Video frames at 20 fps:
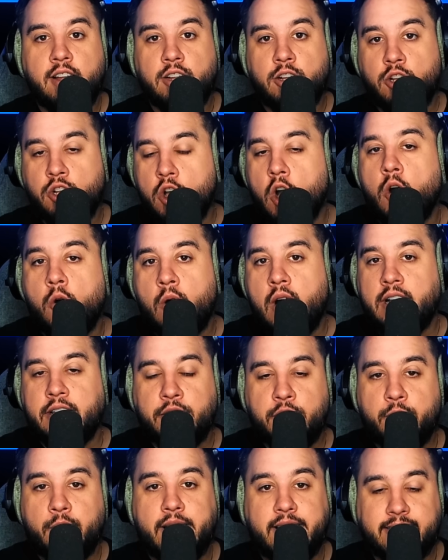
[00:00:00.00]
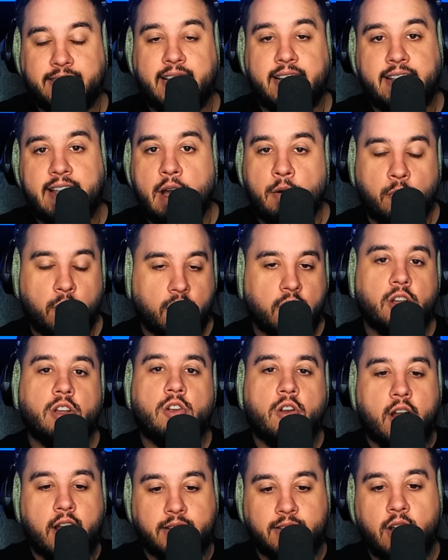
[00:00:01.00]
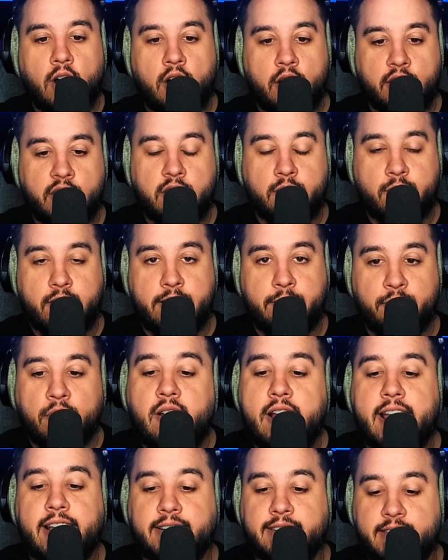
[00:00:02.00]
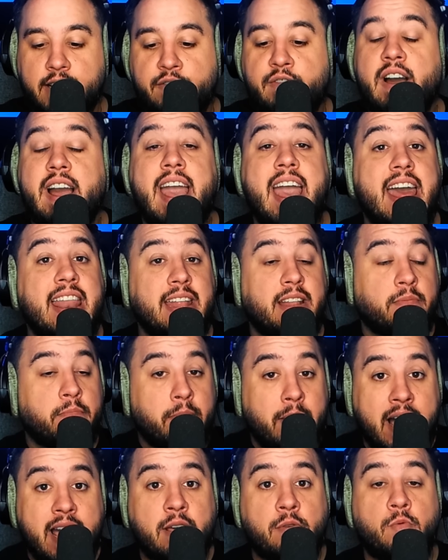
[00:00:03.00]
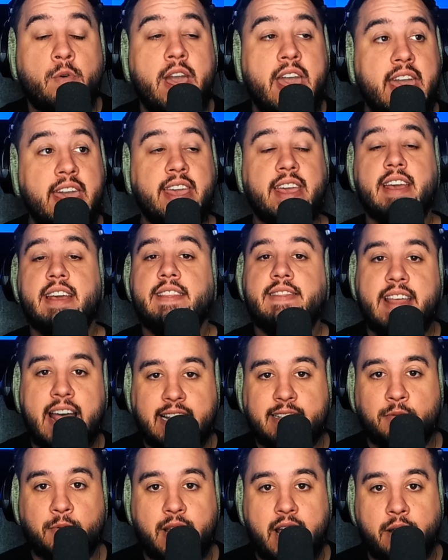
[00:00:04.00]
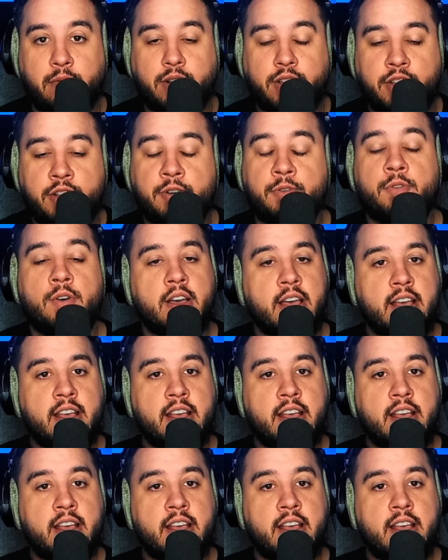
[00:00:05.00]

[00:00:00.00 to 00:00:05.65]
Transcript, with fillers: go on USA Network across all three brands. If I had it my way, that's what I would do.